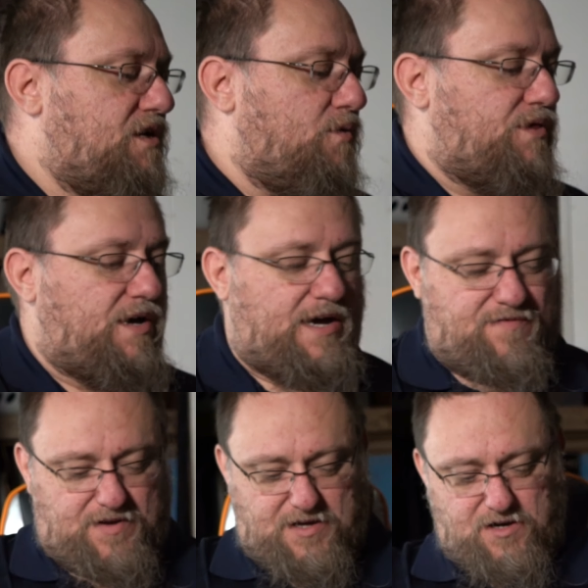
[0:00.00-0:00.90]
with
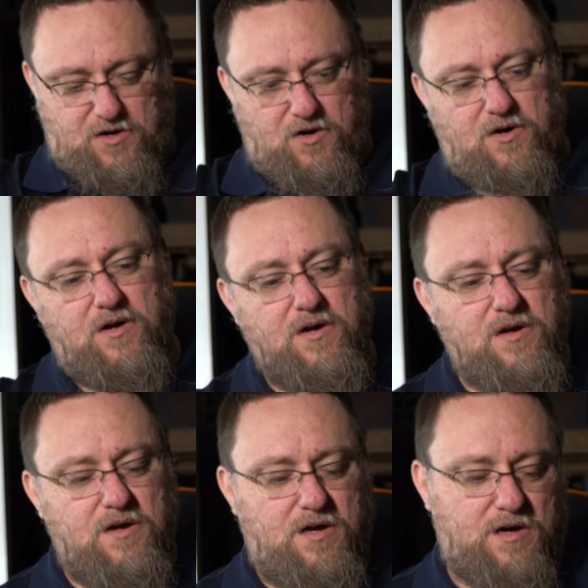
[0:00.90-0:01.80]
Ivy here,
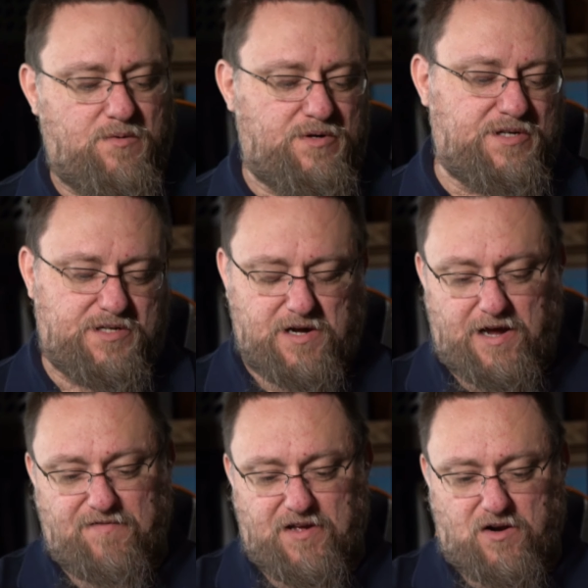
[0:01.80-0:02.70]
which is an
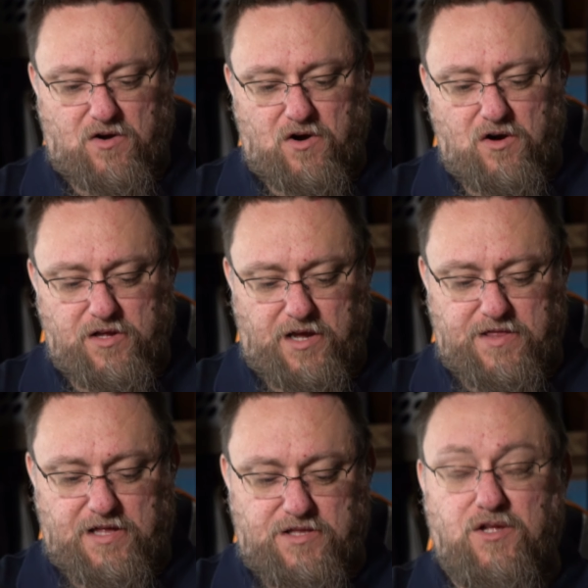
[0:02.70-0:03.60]
Ivy and a Harley
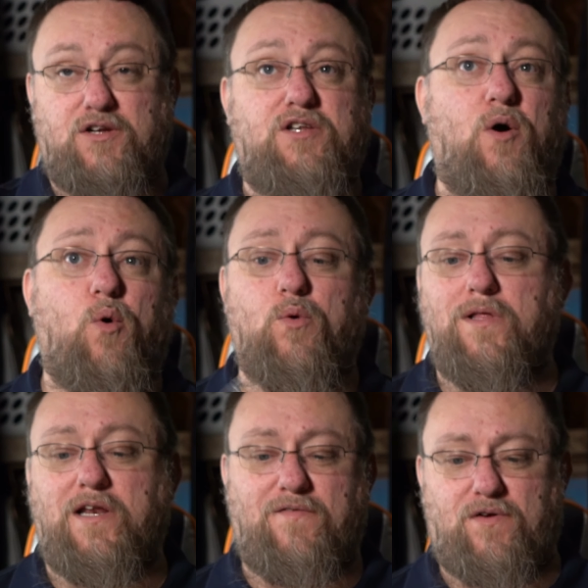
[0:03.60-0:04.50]
that look
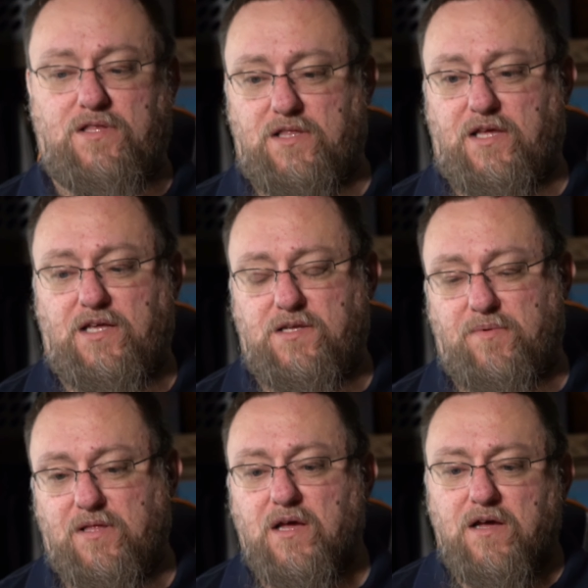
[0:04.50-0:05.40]
totally different than these. I
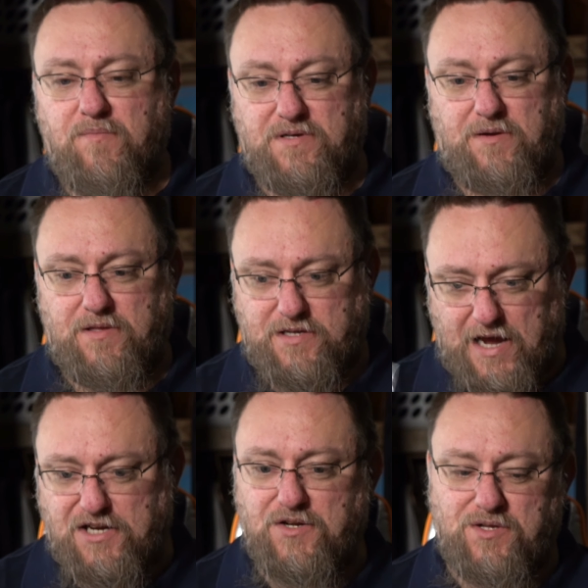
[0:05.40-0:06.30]
mean, the
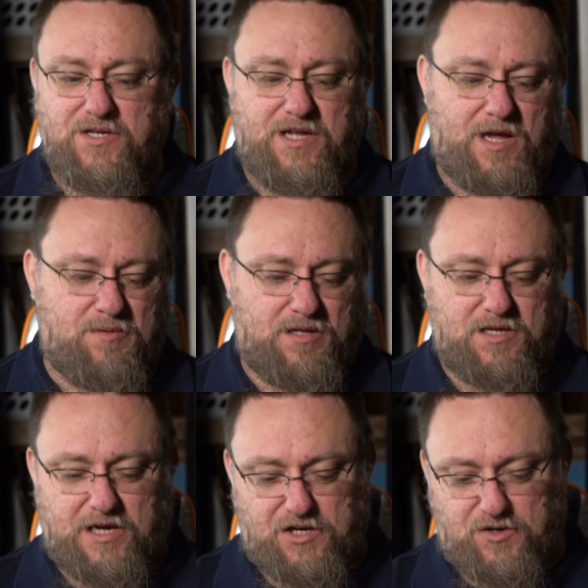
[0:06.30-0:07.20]
statue is the same. Like
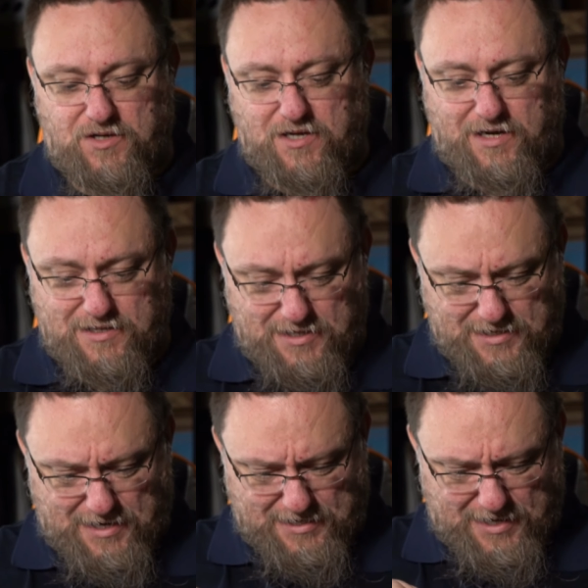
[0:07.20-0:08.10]
the statue design's the
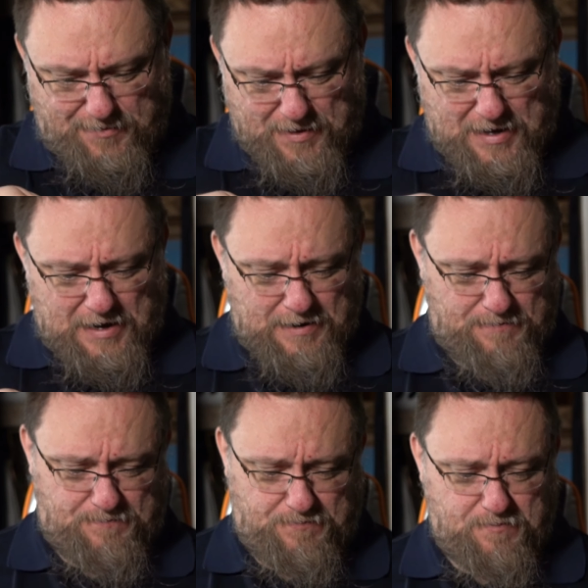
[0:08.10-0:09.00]
exact same,
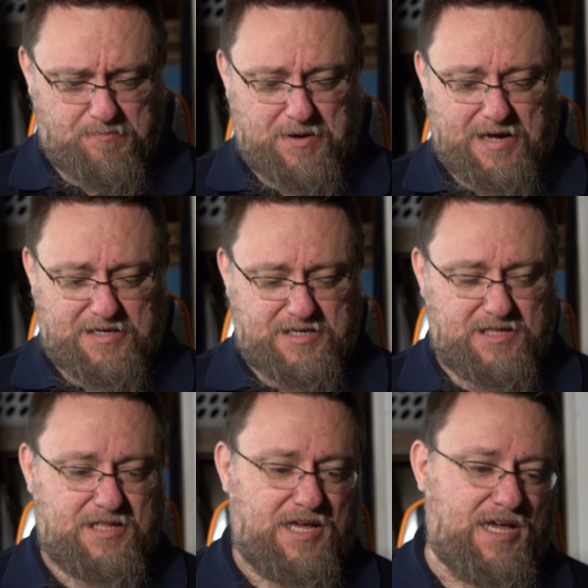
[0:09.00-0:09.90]
but
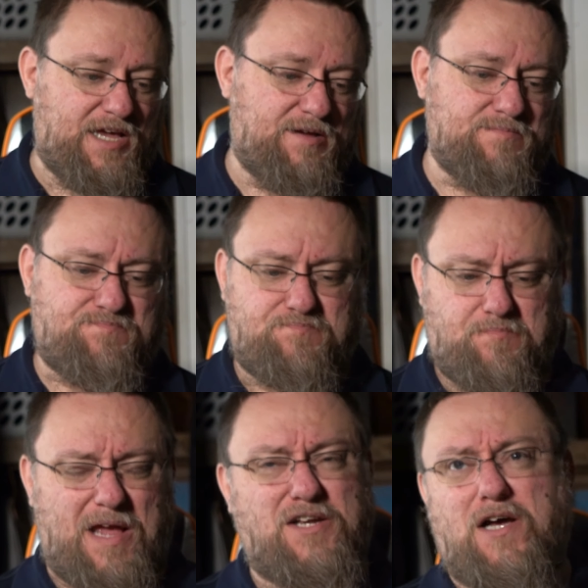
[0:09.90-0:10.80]
the
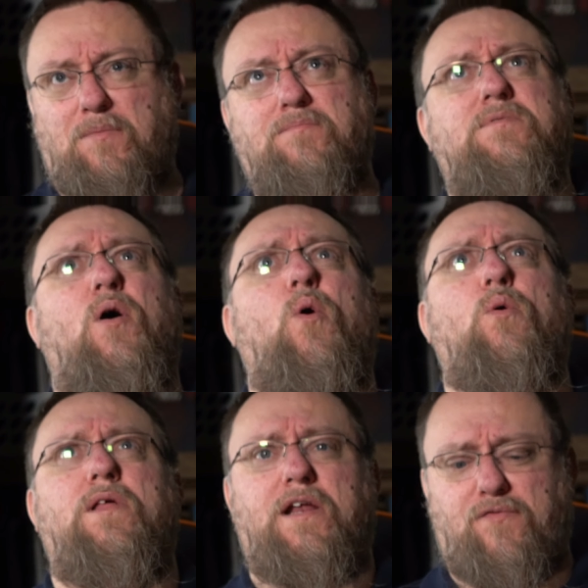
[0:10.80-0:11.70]
paint job
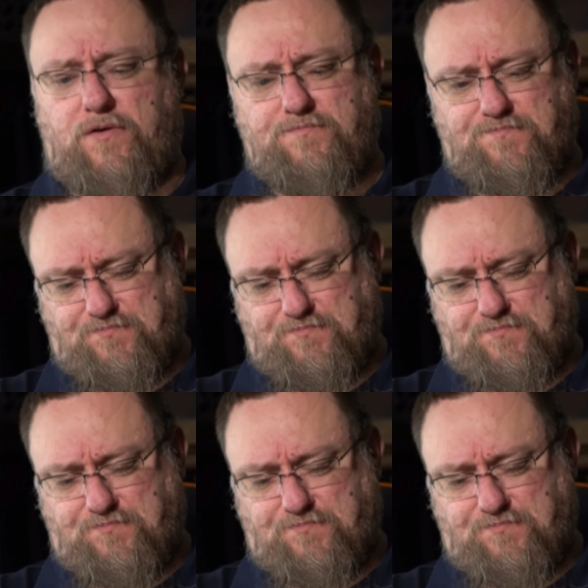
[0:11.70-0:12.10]
totally different.